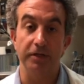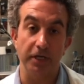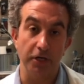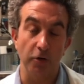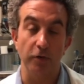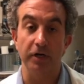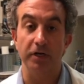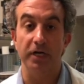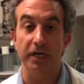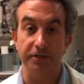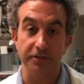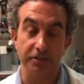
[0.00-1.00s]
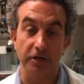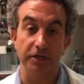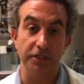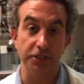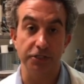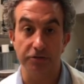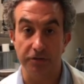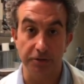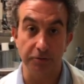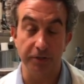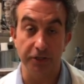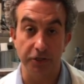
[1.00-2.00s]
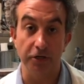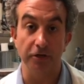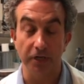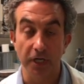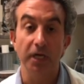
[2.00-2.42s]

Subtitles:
They'd go in and cut out the scar tissue and you'd be cured.